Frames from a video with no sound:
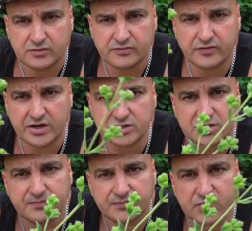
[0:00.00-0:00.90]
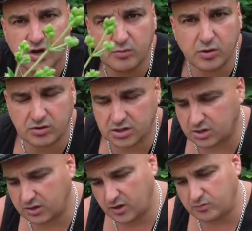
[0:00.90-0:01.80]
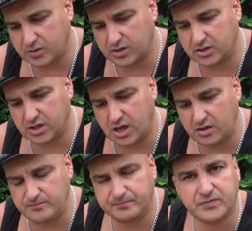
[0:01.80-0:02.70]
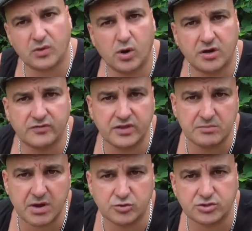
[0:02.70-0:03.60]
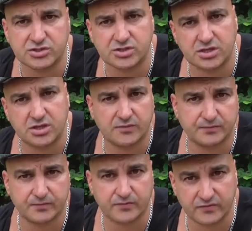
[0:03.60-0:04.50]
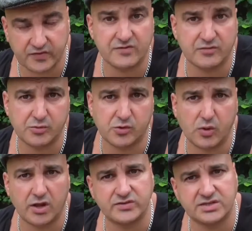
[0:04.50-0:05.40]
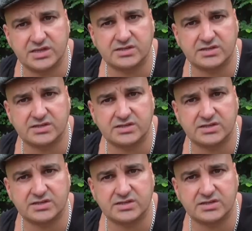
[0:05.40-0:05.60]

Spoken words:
French type oregano, but one of the most favorable ones